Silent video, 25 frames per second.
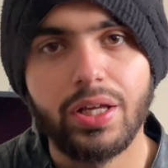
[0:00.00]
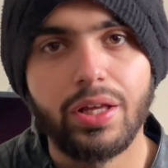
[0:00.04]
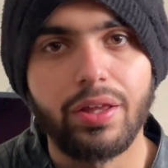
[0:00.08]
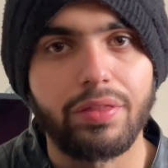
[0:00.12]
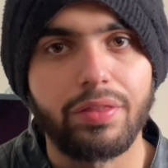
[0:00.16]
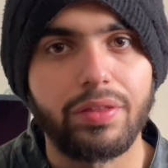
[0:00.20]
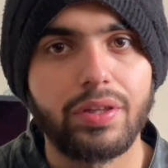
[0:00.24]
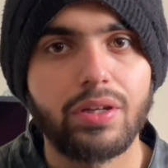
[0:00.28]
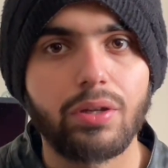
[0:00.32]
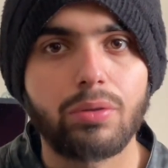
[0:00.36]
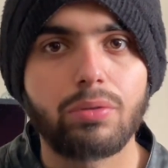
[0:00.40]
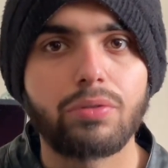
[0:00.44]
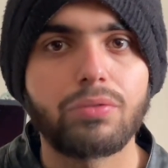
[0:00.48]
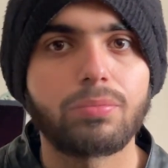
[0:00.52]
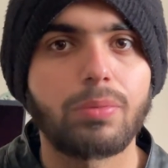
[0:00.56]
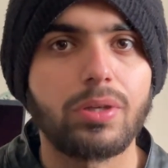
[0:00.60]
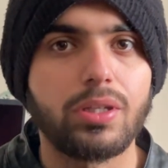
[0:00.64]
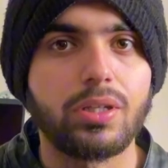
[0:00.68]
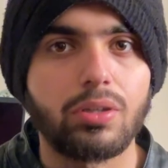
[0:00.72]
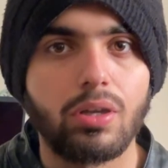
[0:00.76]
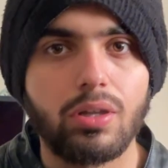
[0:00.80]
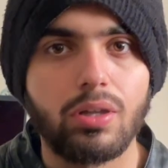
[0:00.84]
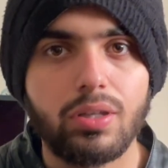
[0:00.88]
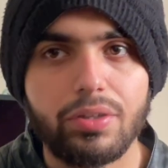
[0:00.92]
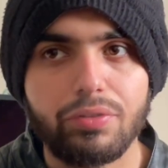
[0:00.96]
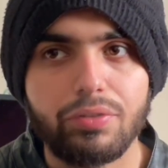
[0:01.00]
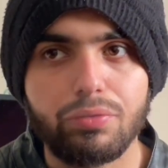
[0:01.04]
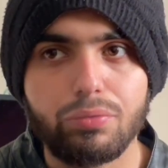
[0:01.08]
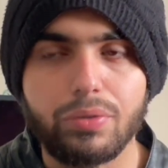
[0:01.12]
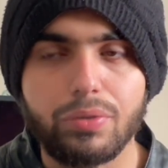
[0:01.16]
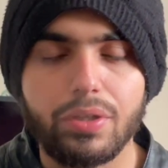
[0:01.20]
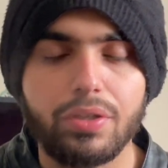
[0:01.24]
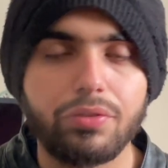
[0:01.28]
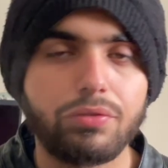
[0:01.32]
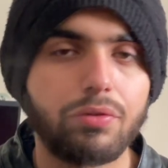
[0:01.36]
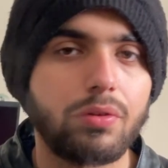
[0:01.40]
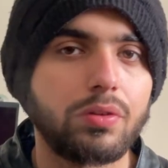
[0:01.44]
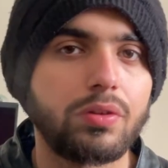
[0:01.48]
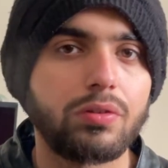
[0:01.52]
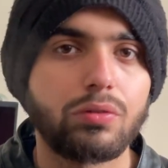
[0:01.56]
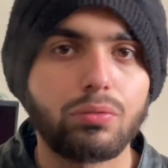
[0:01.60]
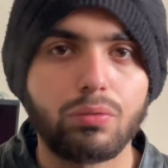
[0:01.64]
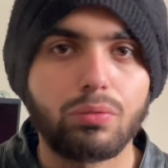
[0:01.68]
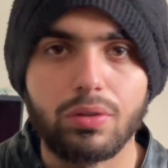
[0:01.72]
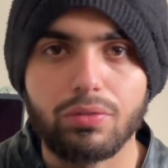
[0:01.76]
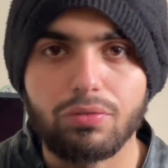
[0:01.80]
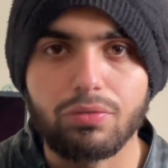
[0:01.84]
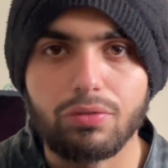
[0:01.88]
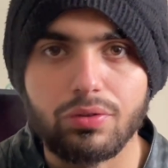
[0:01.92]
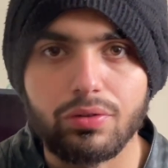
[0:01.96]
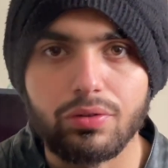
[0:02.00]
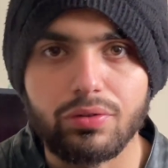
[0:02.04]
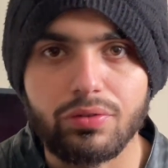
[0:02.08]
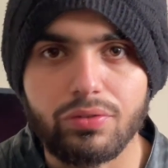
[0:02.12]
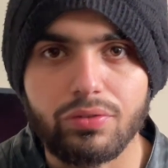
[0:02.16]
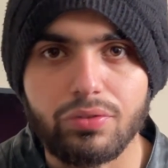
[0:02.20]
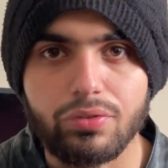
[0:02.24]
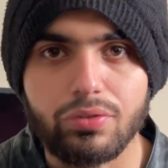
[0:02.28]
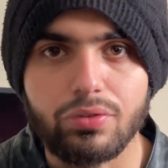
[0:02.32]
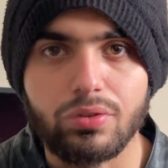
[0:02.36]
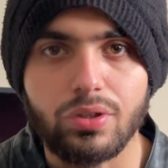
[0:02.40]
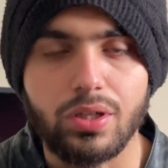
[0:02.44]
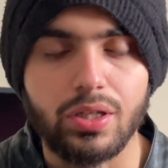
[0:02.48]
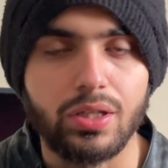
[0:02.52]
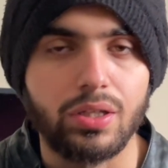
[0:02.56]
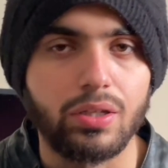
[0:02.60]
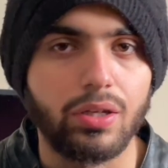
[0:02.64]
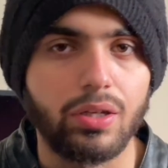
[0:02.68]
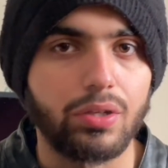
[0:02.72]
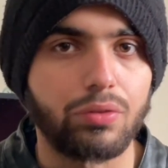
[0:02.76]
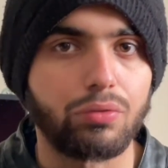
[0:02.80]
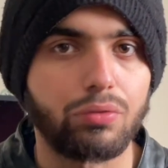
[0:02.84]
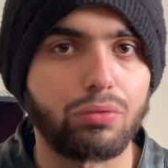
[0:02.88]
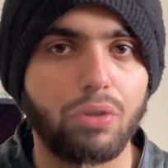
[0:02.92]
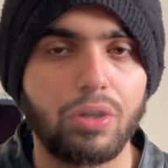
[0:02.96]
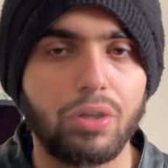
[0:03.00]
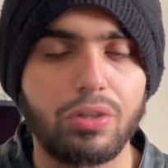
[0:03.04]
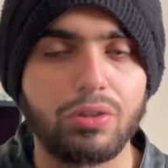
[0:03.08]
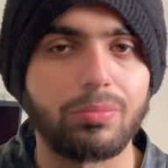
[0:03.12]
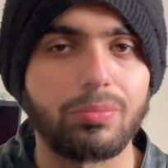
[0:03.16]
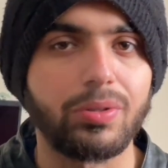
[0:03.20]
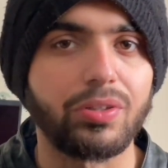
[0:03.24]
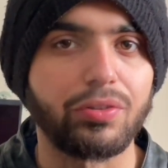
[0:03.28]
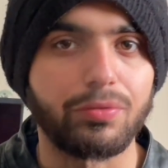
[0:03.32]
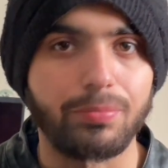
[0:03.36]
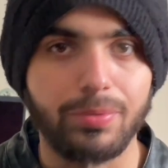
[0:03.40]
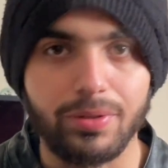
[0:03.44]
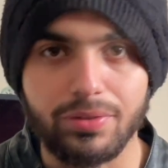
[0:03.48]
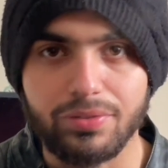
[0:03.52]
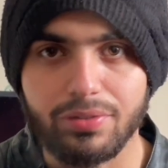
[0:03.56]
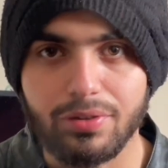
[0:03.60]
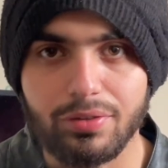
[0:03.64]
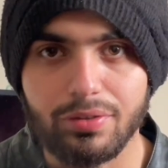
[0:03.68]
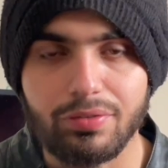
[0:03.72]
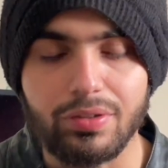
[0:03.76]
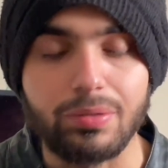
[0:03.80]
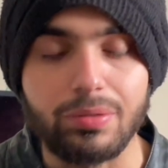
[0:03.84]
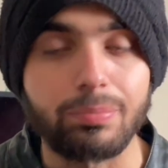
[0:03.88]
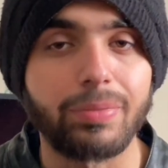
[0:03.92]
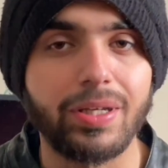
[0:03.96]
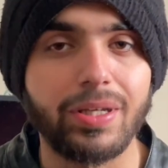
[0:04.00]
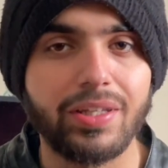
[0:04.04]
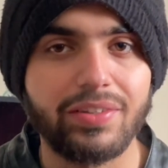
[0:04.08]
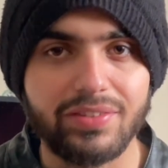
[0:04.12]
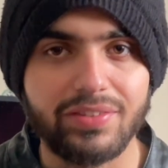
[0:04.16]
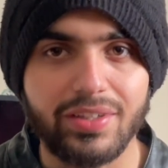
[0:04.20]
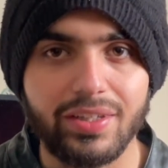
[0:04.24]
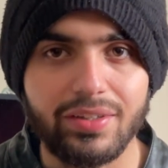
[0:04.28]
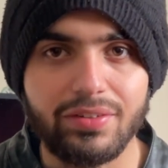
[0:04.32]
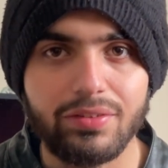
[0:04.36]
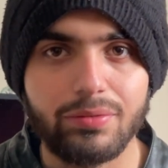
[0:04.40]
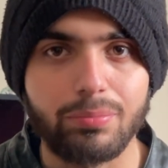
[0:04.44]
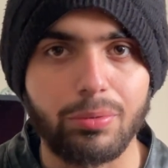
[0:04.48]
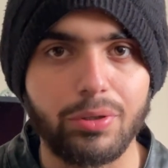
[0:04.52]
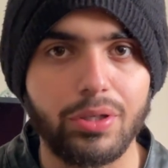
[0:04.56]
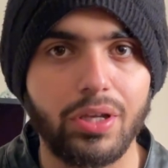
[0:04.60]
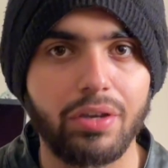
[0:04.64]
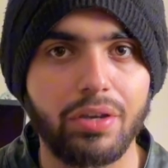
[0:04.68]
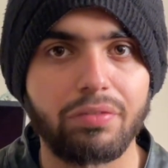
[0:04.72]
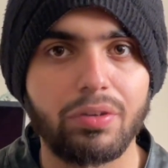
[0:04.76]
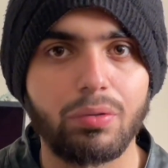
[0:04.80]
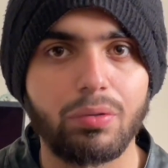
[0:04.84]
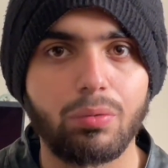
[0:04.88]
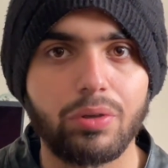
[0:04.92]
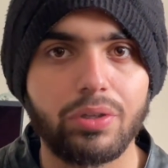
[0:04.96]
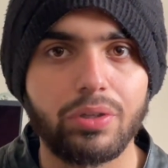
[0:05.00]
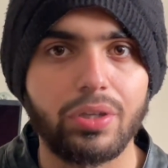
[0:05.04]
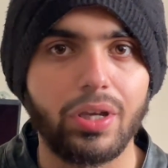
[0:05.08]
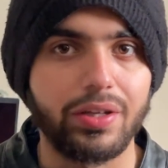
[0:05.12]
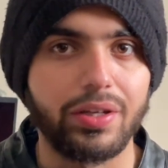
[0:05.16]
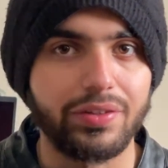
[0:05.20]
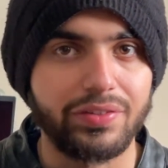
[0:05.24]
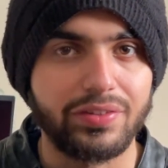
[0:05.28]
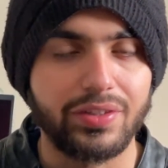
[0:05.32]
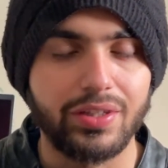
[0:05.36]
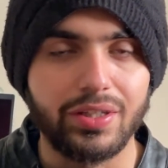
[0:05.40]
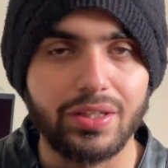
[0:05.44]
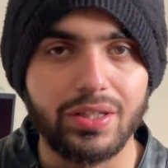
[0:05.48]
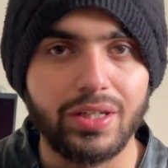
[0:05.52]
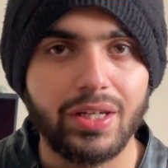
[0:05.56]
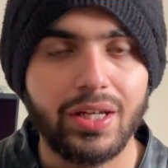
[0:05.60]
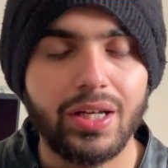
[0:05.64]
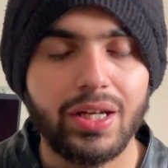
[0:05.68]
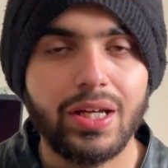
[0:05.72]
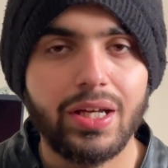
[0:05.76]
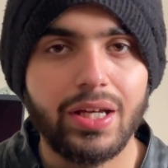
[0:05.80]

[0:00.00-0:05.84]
Then I use my knowledge to answer these questions and I try to be expressive and make sense by every word I say.